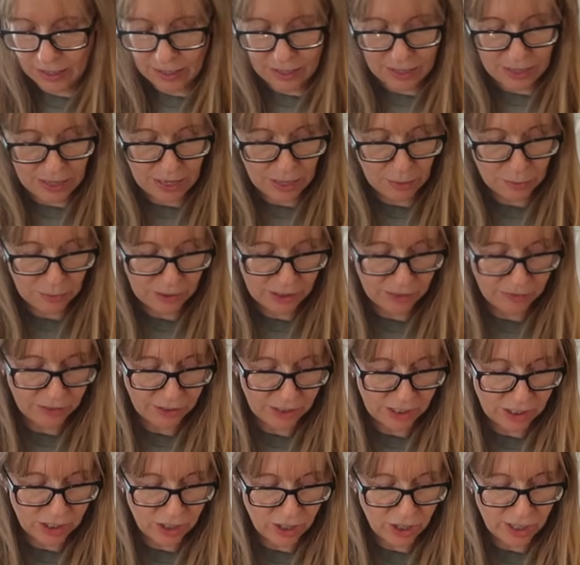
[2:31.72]
It helps if
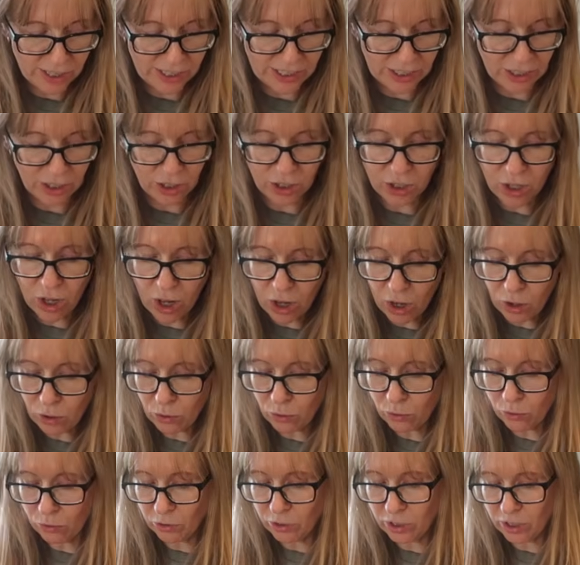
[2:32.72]
it's nice and
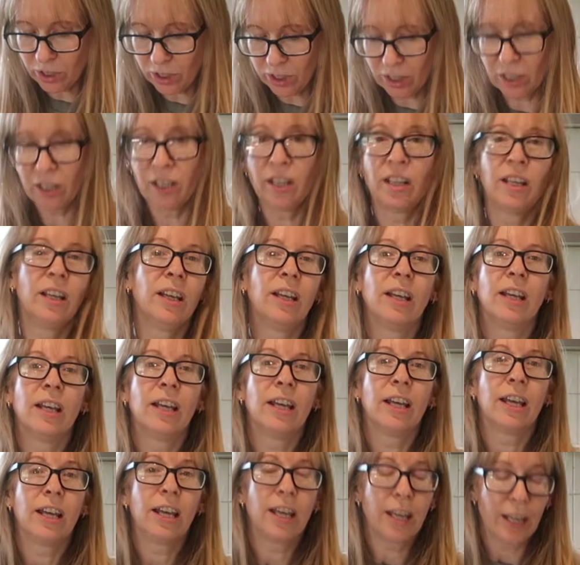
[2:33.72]
cold.
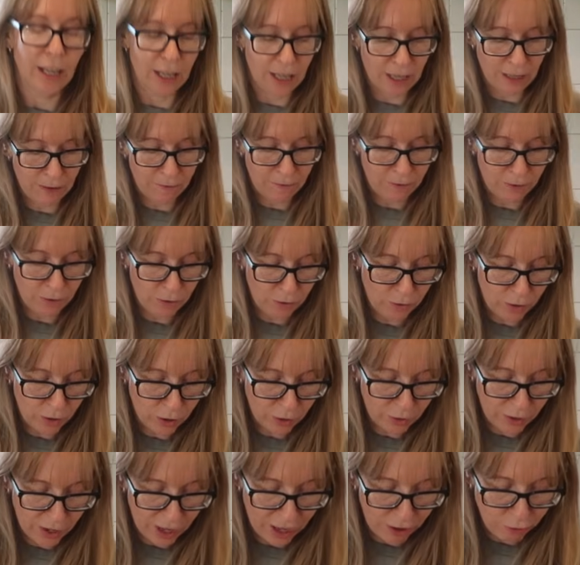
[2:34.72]
If you
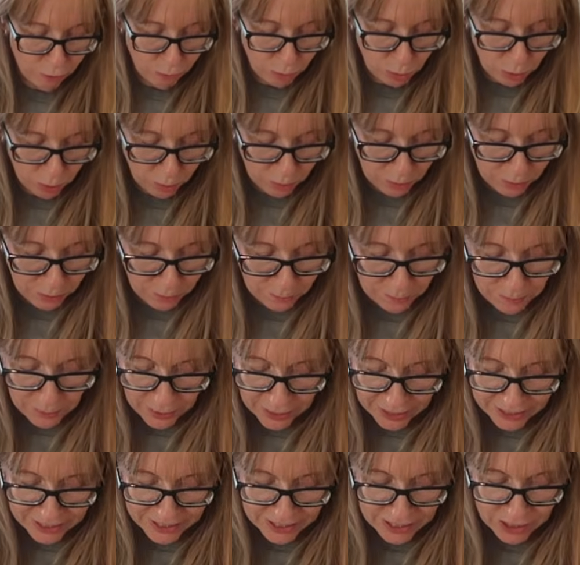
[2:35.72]
don't have proper
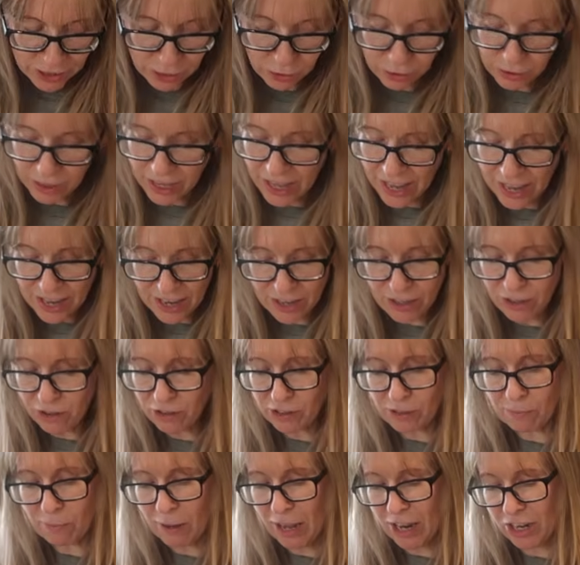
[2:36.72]
butter, you can
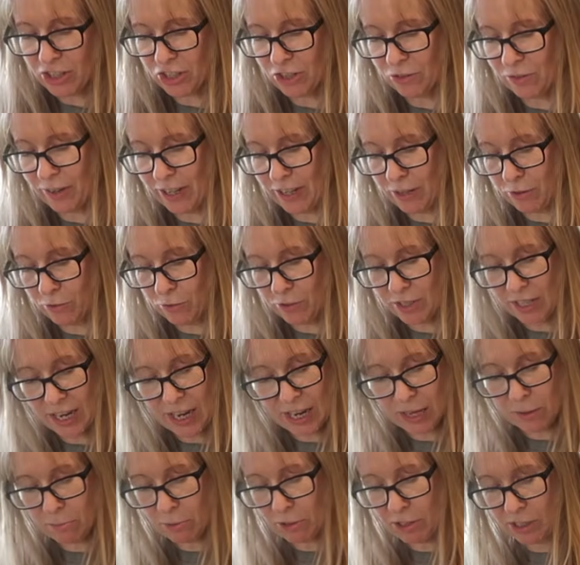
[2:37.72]
use margarine or
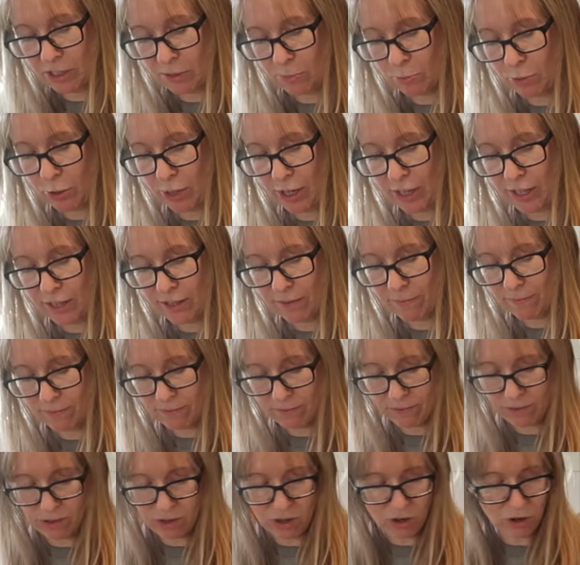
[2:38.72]
table spread,
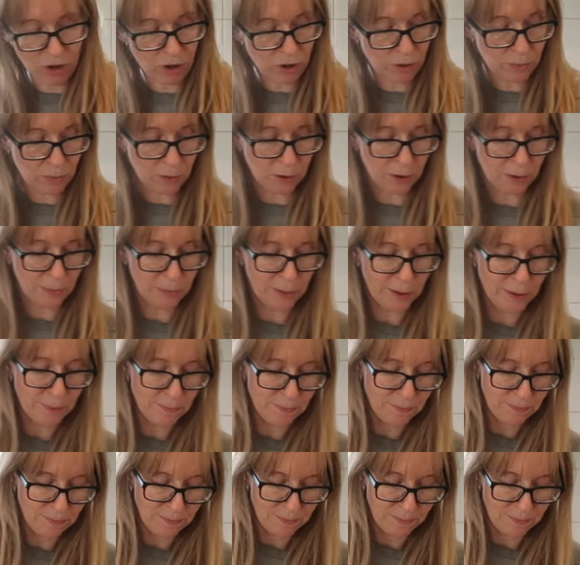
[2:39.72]
not a problem.